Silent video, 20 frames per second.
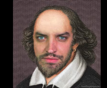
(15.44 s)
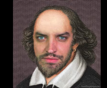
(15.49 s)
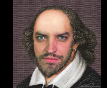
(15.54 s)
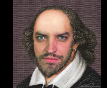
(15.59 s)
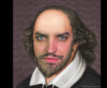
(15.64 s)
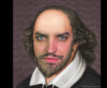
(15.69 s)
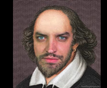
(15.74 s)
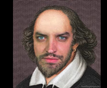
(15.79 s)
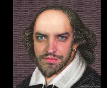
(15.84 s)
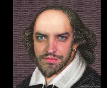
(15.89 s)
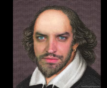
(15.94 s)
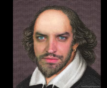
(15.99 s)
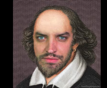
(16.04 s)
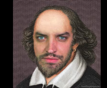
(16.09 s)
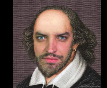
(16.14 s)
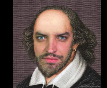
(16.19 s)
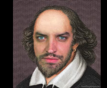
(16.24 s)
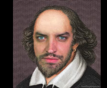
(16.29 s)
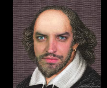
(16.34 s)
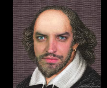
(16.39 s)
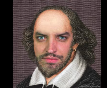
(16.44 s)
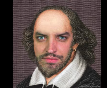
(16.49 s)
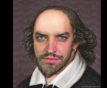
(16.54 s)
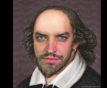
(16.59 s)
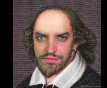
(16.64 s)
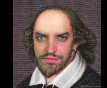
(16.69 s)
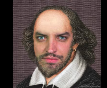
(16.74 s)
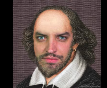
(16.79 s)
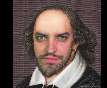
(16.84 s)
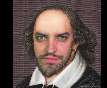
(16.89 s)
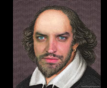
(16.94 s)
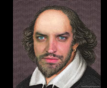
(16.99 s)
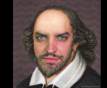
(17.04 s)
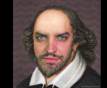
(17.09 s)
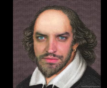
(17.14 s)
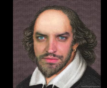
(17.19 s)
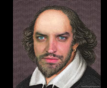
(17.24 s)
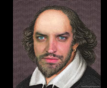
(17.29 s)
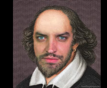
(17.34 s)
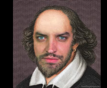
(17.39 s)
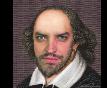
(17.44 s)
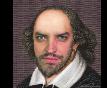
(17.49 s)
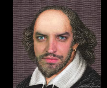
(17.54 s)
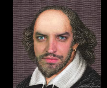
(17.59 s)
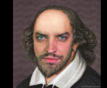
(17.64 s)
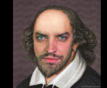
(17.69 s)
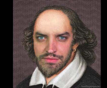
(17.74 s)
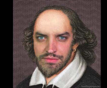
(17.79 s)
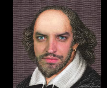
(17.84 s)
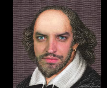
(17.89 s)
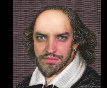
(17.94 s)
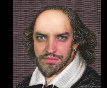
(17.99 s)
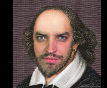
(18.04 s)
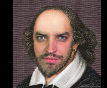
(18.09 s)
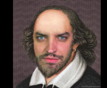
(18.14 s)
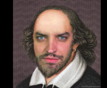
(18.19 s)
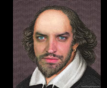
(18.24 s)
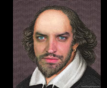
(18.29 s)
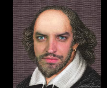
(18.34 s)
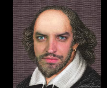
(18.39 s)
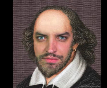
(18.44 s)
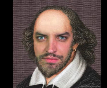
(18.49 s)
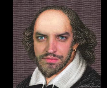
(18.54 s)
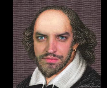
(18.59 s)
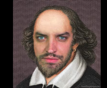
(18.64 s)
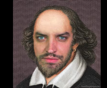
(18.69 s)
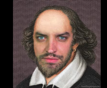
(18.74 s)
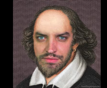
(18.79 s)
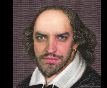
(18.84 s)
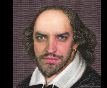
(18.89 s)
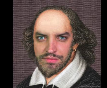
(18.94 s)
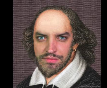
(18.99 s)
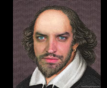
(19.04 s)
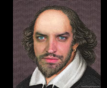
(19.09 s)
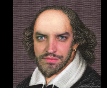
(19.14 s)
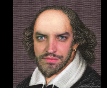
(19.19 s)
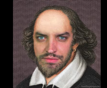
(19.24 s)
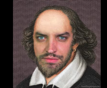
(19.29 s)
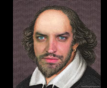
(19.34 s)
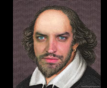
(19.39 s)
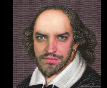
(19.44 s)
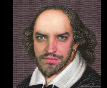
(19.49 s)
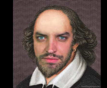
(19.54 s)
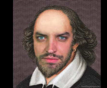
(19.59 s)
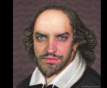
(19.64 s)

[no speech]